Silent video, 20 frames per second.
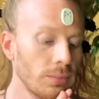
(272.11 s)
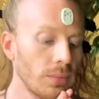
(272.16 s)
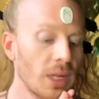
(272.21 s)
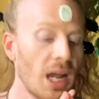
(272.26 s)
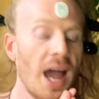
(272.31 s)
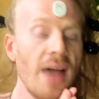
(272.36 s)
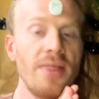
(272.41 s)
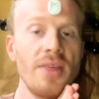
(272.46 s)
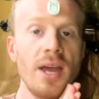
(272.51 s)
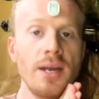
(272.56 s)

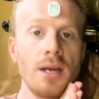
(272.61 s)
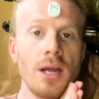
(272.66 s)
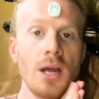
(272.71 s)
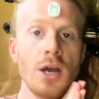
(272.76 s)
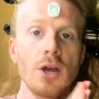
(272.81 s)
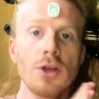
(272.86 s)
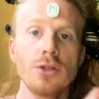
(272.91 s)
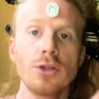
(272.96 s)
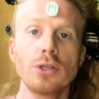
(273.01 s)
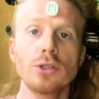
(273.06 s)
And then
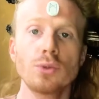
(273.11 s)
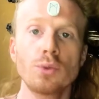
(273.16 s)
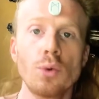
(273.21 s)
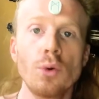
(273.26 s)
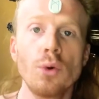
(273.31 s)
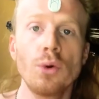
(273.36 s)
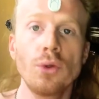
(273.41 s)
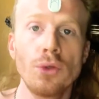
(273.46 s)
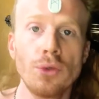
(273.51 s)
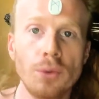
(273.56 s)
there's
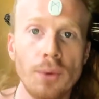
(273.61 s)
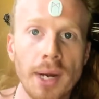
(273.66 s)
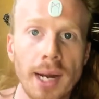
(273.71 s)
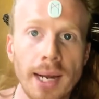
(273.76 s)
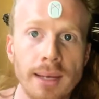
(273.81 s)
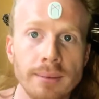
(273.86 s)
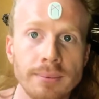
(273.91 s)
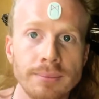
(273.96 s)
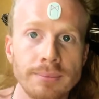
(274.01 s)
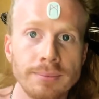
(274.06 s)
rule 3,
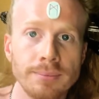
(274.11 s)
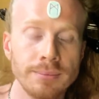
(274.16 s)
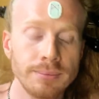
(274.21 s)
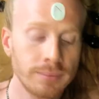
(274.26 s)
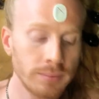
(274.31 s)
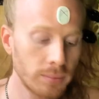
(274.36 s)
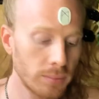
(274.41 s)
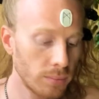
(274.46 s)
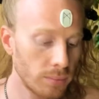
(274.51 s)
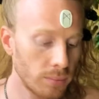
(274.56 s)

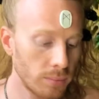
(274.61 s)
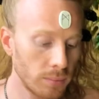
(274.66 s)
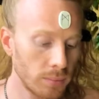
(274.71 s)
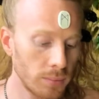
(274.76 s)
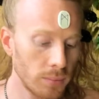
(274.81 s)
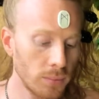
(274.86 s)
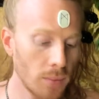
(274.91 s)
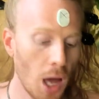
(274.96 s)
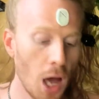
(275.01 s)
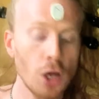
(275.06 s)

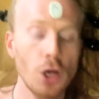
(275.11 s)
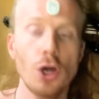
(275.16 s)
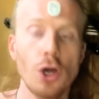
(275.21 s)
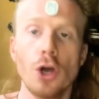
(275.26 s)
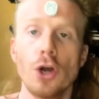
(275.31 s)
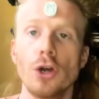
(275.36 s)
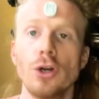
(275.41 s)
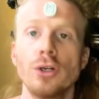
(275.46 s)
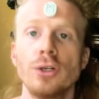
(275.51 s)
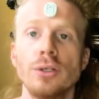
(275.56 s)
a
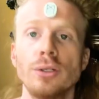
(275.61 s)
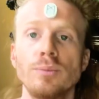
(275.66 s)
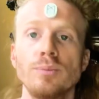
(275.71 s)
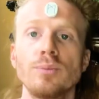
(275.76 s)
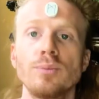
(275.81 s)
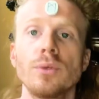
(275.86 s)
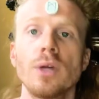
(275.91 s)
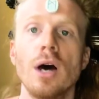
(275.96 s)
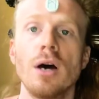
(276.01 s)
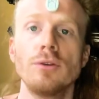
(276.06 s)
kernel
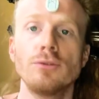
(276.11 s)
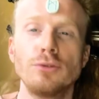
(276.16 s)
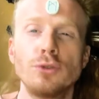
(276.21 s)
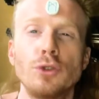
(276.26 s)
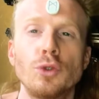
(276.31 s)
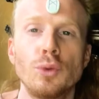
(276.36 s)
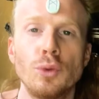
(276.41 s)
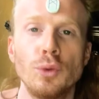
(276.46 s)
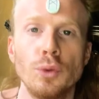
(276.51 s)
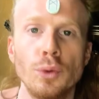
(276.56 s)
of
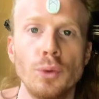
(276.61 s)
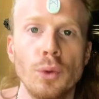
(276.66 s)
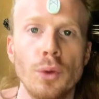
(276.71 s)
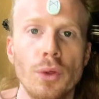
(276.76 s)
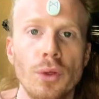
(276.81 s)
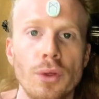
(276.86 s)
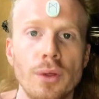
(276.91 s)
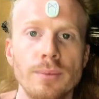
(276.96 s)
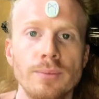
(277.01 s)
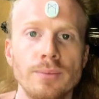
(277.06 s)

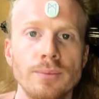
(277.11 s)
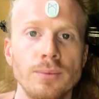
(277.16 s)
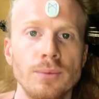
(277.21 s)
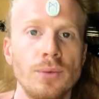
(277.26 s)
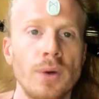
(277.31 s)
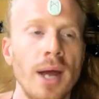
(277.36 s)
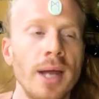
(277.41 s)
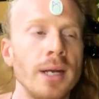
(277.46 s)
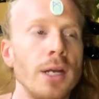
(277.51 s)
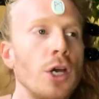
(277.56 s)
truth,
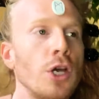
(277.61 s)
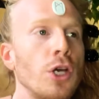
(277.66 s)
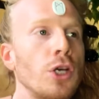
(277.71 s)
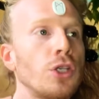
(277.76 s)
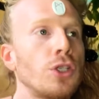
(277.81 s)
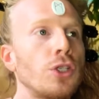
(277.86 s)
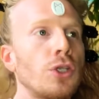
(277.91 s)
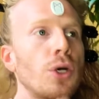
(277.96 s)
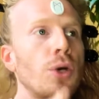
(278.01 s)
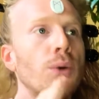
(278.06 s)
right?
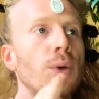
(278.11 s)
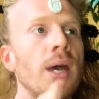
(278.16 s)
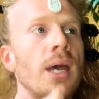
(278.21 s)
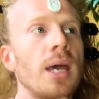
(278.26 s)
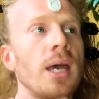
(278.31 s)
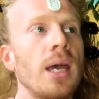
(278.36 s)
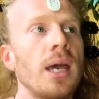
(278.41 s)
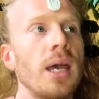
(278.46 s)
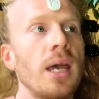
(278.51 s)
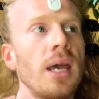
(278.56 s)
So
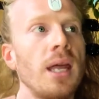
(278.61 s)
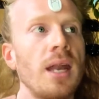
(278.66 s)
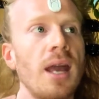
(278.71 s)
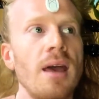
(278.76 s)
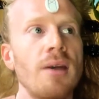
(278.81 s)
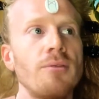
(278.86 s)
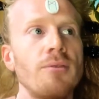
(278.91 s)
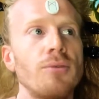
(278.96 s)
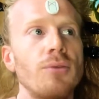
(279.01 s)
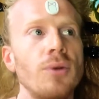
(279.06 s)
in
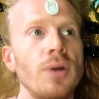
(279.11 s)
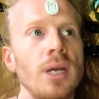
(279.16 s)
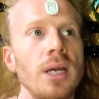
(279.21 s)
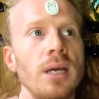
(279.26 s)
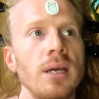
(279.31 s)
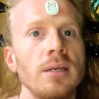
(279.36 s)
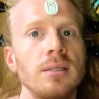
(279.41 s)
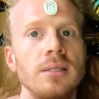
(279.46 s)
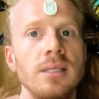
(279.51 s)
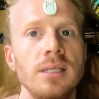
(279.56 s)
every
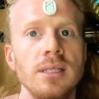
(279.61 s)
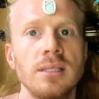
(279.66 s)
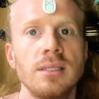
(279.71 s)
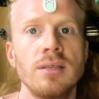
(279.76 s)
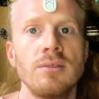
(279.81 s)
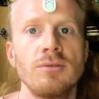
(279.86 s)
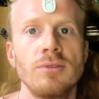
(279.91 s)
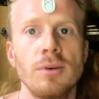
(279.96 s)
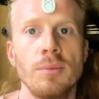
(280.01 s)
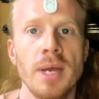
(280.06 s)

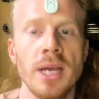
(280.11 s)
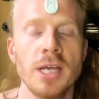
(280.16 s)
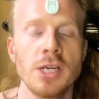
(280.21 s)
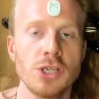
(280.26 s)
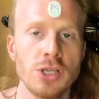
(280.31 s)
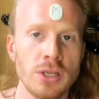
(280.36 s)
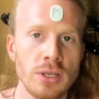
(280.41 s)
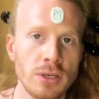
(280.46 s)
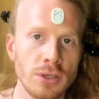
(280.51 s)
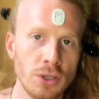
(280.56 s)

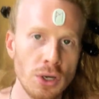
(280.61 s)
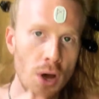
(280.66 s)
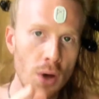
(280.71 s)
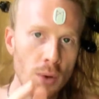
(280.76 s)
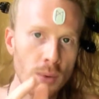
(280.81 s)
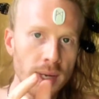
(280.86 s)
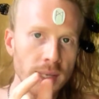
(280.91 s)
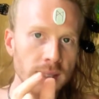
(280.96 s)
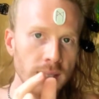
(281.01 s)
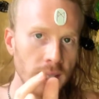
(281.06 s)
disinformation, there's
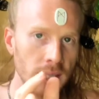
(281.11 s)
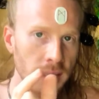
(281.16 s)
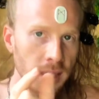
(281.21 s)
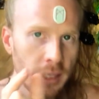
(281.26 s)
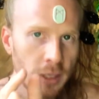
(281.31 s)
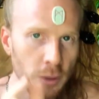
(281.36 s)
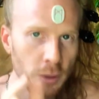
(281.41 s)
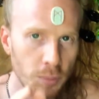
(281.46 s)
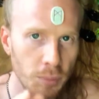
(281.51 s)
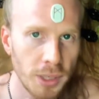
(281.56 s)
always a
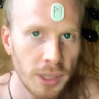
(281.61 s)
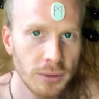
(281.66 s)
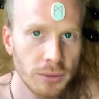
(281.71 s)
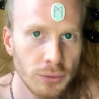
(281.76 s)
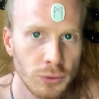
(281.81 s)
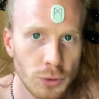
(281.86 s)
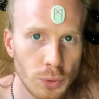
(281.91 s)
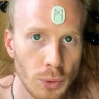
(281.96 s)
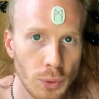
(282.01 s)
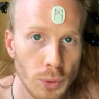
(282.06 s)
little bit of
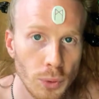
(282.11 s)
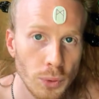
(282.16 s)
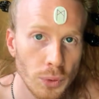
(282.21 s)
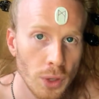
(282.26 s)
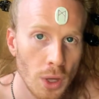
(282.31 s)
truth,